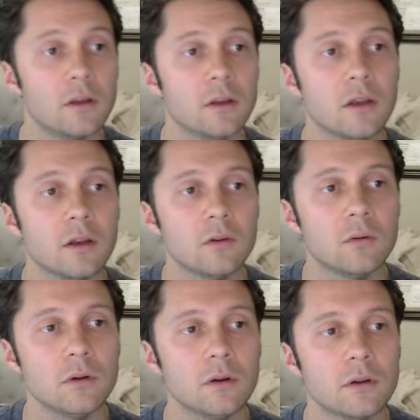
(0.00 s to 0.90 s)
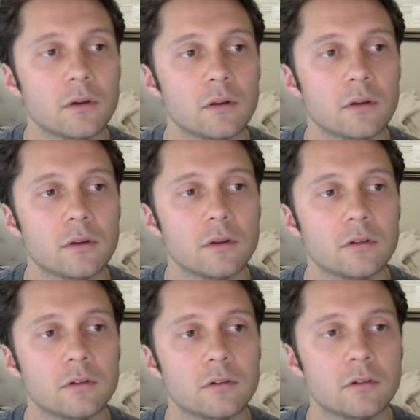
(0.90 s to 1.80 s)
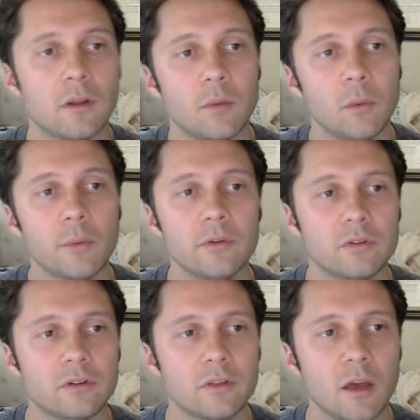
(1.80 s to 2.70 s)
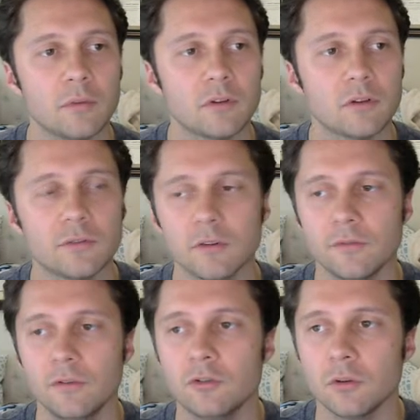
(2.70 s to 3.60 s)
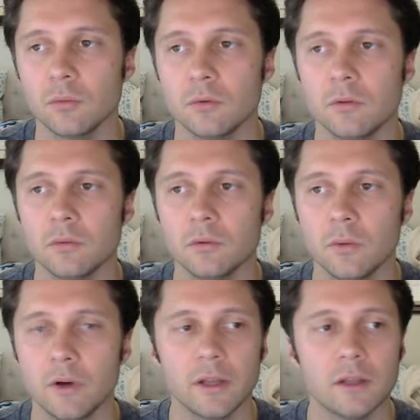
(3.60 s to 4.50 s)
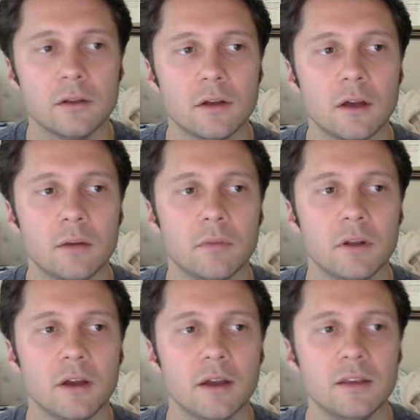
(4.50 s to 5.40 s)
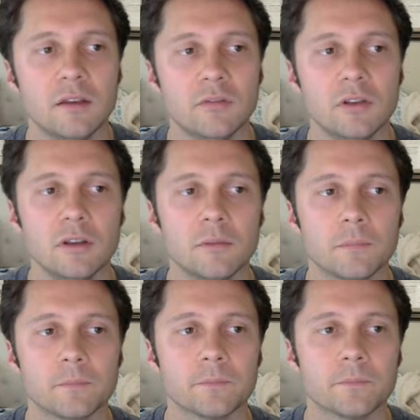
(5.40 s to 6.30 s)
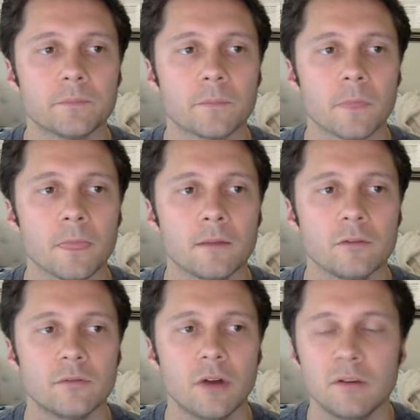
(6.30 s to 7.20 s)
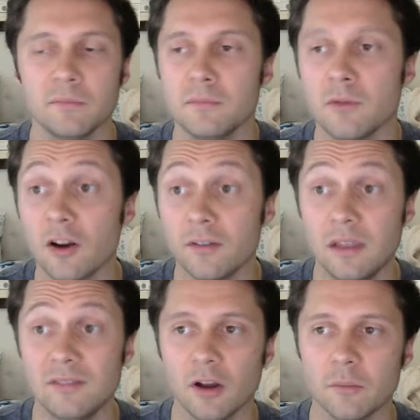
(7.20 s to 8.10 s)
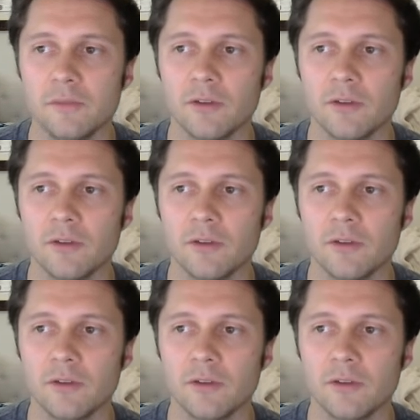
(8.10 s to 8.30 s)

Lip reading: .getignore. We won't use this now, but just for the future, we'll want it. A .env for environment